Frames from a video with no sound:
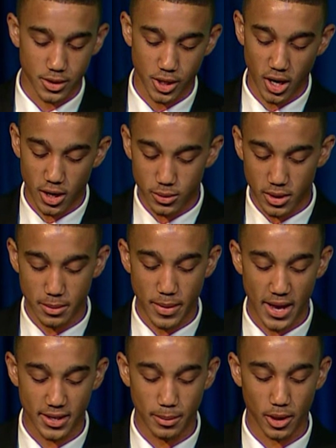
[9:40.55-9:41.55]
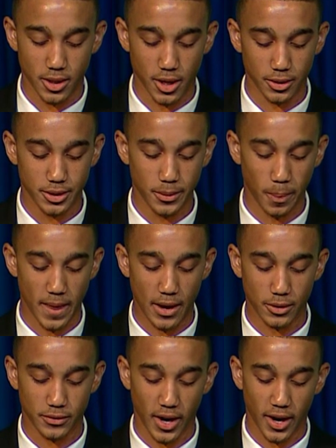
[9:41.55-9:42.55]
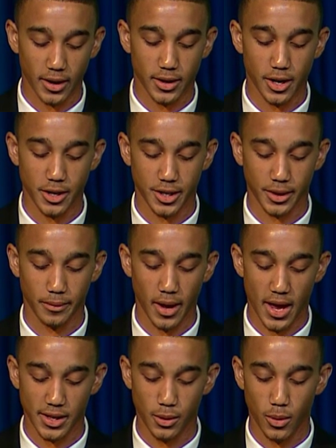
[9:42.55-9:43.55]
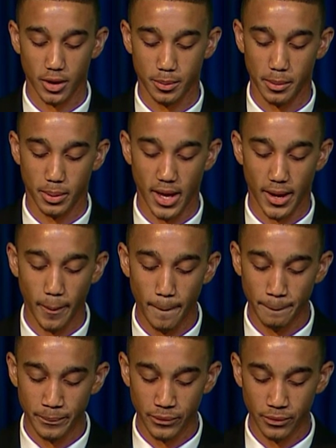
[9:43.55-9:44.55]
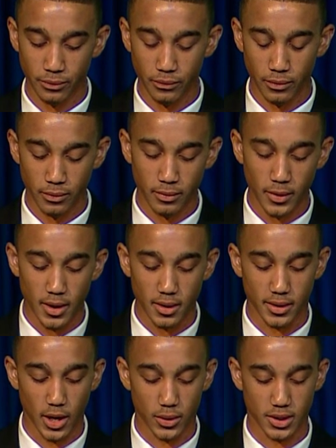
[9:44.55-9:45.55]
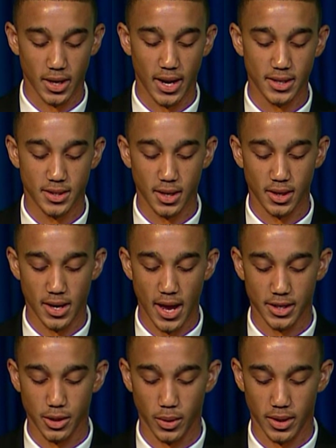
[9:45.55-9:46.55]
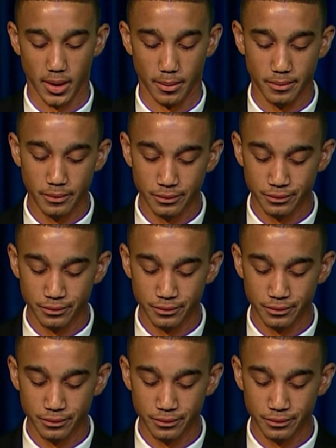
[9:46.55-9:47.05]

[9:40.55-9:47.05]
Charles was a basketball coach and was very encouraging as he watched me play. There was an instant connection with him.